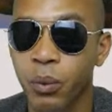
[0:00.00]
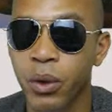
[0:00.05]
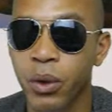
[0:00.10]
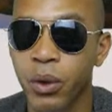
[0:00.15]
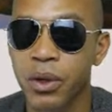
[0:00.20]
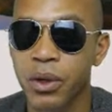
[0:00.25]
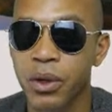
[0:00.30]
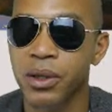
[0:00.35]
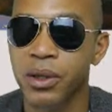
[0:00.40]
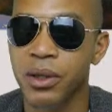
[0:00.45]

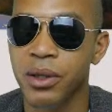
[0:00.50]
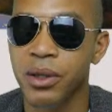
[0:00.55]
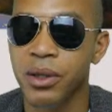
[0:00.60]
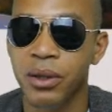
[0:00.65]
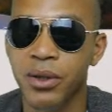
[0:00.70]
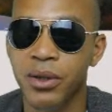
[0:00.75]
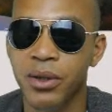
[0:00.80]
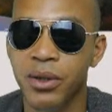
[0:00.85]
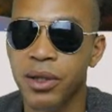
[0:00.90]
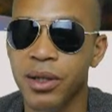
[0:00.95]
So yeah,
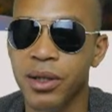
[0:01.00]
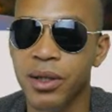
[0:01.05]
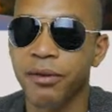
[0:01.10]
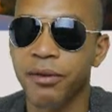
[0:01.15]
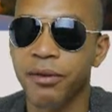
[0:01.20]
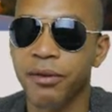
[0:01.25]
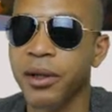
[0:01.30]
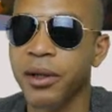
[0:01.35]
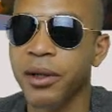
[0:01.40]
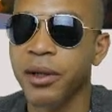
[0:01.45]
for low
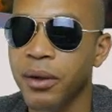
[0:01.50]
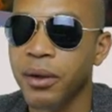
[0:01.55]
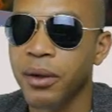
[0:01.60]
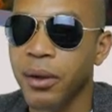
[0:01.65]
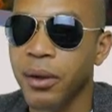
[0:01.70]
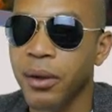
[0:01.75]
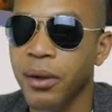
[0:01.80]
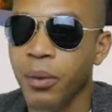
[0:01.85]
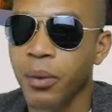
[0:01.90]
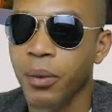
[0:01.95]
competition, 2
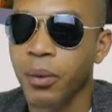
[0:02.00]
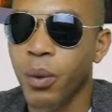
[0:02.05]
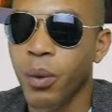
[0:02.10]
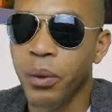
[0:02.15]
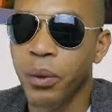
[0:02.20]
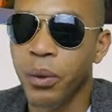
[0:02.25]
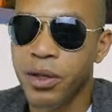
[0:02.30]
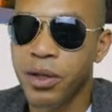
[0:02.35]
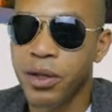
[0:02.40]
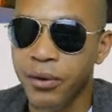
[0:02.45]
months
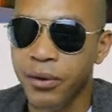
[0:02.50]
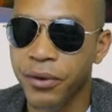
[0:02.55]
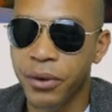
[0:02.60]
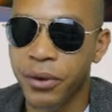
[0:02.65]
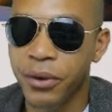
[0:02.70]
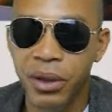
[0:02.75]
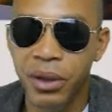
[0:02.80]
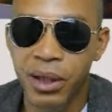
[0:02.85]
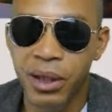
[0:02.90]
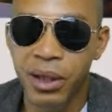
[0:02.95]
max. One
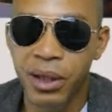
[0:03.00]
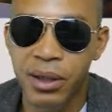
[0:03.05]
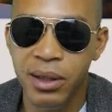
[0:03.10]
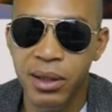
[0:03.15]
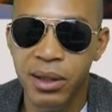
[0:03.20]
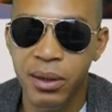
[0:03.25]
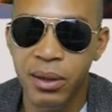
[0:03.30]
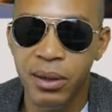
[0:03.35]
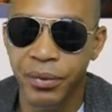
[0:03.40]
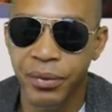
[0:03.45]
low
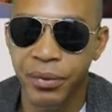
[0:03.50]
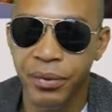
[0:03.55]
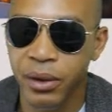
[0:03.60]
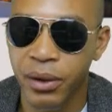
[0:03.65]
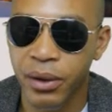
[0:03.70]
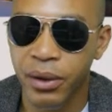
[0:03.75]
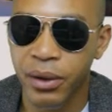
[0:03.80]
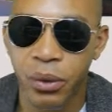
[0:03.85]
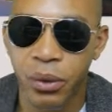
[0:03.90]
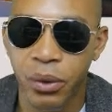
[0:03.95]

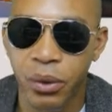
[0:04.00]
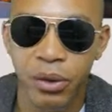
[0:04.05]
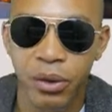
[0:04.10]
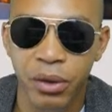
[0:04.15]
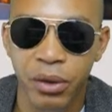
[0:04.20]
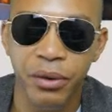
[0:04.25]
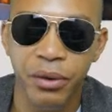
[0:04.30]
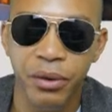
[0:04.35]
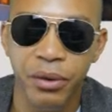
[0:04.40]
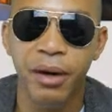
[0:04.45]

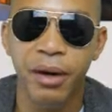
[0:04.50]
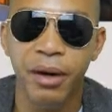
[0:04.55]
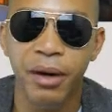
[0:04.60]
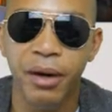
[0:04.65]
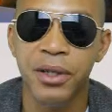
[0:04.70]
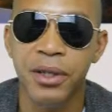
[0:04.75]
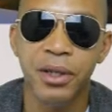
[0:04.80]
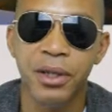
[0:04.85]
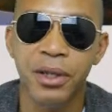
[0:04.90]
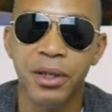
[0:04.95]
should be able to
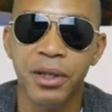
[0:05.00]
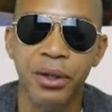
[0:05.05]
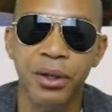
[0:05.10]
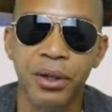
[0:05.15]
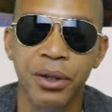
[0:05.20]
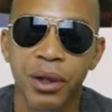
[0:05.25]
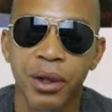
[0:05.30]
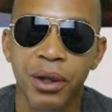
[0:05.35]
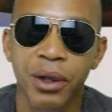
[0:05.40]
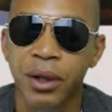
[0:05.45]
do it in
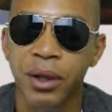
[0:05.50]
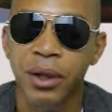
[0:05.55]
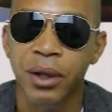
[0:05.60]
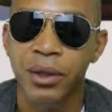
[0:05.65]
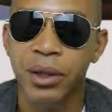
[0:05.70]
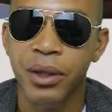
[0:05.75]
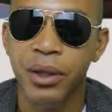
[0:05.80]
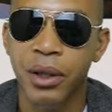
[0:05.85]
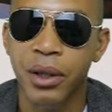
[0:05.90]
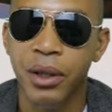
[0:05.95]
1 month.
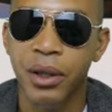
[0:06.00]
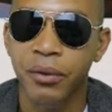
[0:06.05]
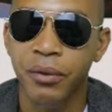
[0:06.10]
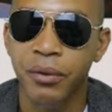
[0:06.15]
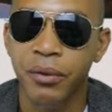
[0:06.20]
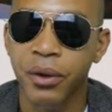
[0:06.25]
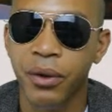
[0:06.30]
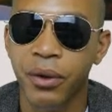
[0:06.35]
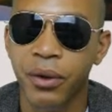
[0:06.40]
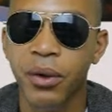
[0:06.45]

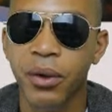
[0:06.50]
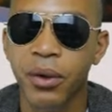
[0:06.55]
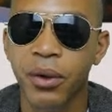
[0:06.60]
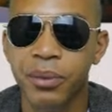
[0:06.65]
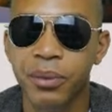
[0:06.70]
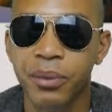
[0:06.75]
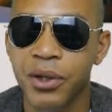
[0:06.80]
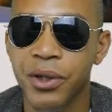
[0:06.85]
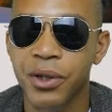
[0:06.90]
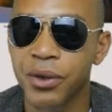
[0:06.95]
Medium
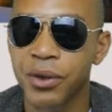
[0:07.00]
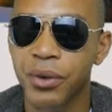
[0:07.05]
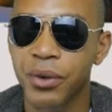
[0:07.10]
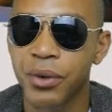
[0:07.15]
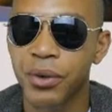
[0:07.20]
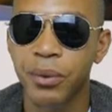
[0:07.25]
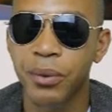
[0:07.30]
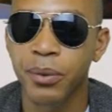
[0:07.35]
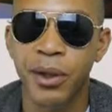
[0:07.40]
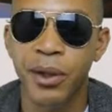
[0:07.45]
competition
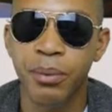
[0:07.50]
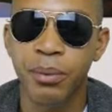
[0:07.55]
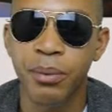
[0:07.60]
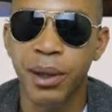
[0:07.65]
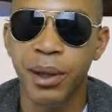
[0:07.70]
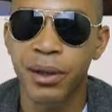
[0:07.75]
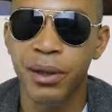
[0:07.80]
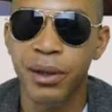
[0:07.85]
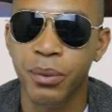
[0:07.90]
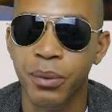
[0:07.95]

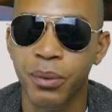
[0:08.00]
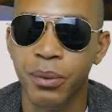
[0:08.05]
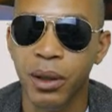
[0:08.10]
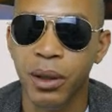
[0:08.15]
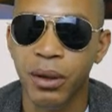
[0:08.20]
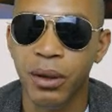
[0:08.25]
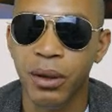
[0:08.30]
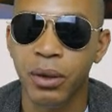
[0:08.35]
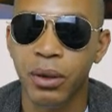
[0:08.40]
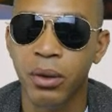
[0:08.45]
depends on
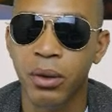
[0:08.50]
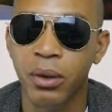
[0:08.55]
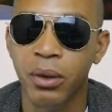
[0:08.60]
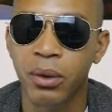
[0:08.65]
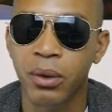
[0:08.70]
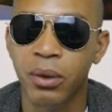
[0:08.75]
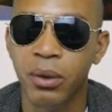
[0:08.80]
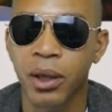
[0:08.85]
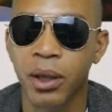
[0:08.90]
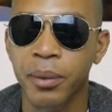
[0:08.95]

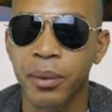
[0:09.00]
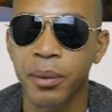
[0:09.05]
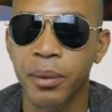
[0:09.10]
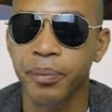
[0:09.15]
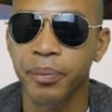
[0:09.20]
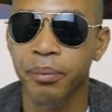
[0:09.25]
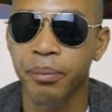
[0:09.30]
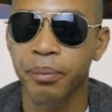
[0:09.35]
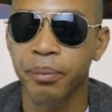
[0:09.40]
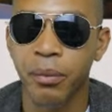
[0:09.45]

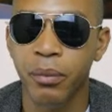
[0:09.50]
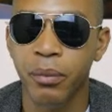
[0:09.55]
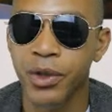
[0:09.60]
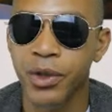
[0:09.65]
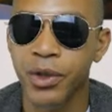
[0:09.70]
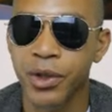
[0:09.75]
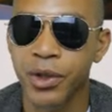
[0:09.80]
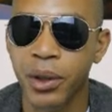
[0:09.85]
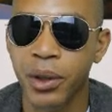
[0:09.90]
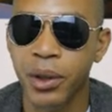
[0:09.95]
the level
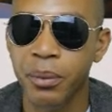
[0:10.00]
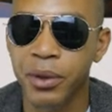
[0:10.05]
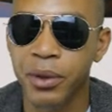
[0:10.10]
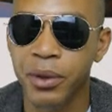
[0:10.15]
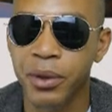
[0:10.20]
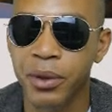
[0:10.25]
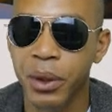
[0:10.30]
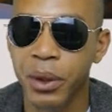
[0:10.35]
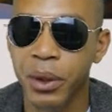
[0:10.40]
of competition. It